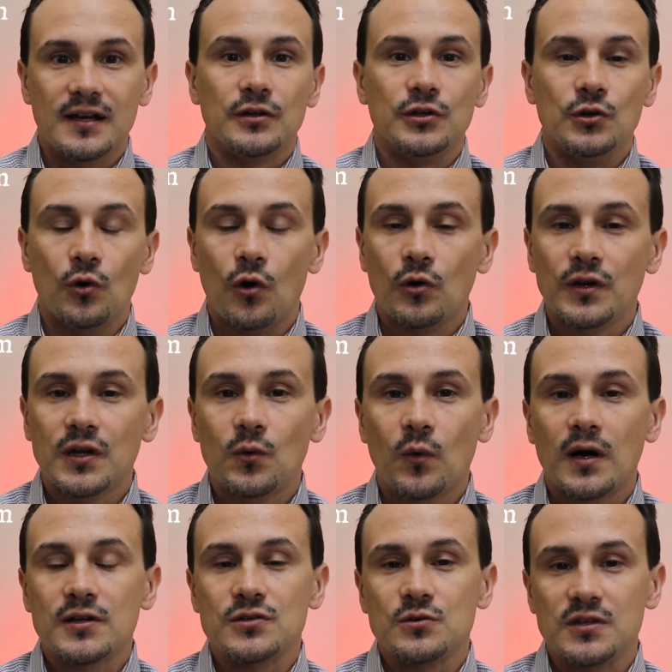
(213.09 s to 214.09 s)
You only
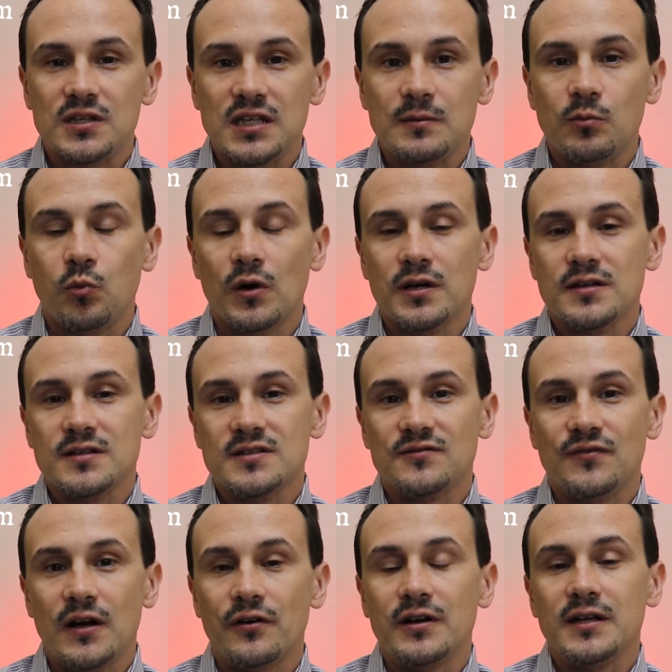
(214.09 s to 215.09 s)
want to keep what is
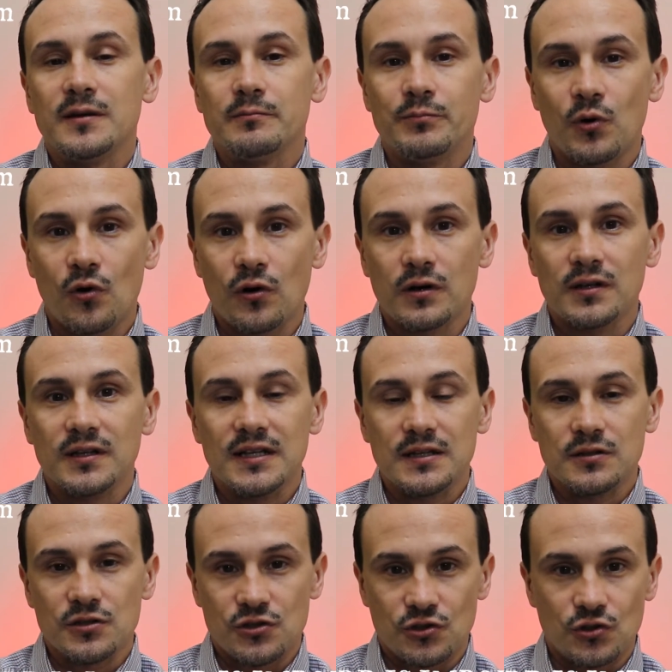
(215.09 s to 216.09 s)
very important
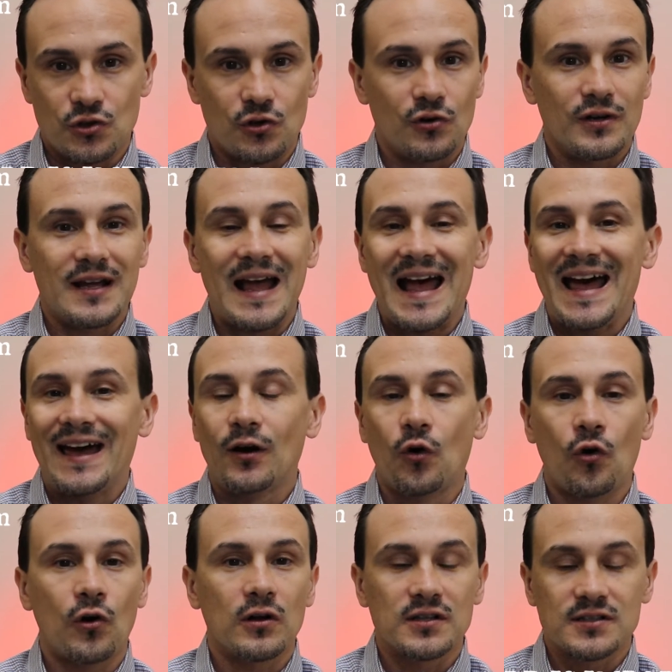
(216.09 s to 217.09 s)
in the story at
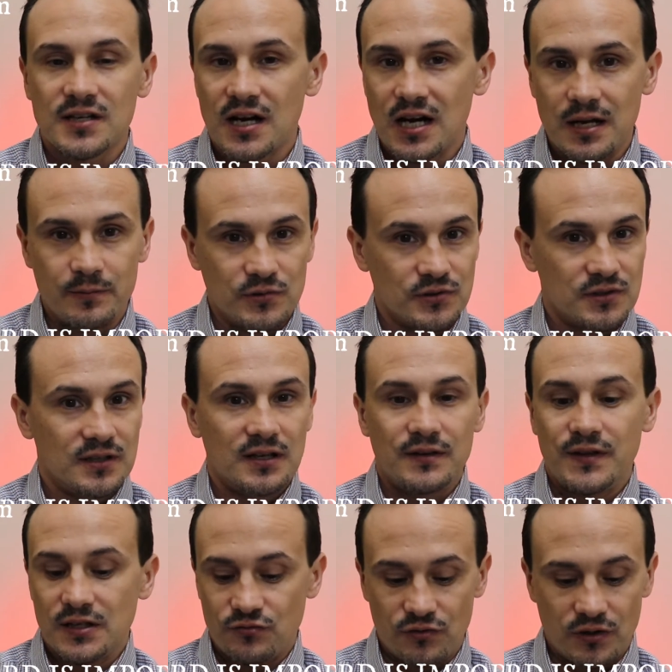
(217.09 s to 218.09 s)
all times.
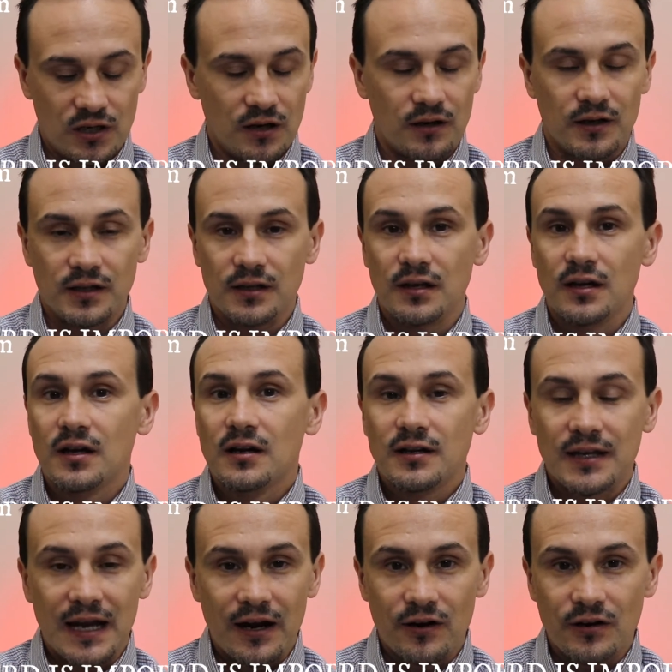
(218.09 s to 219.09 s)
That's regarding
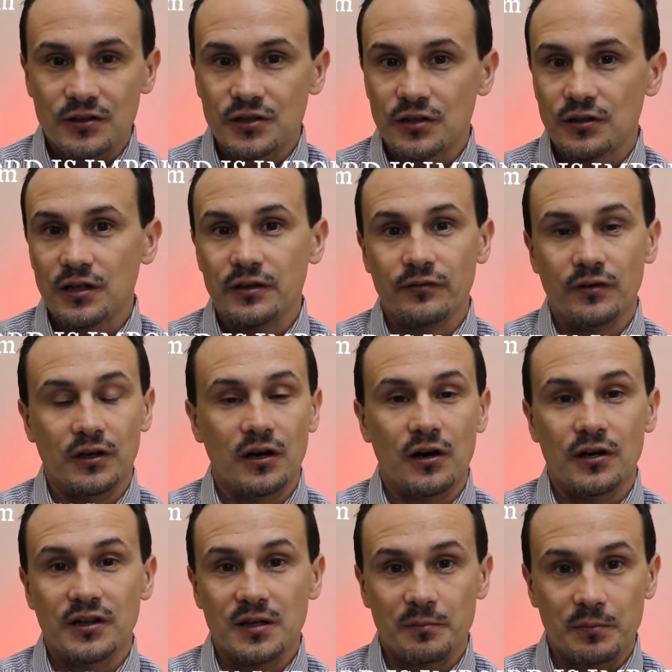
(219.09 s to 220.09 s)
character and
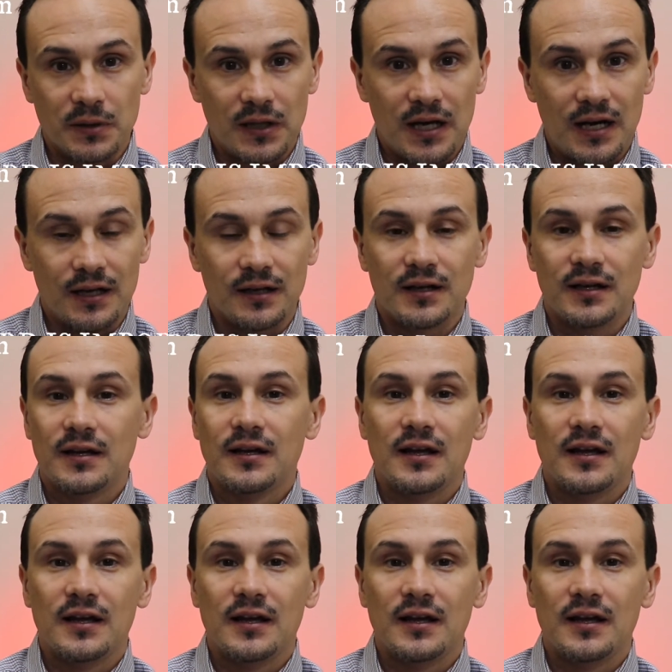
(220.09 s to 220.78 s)
regarding the plot.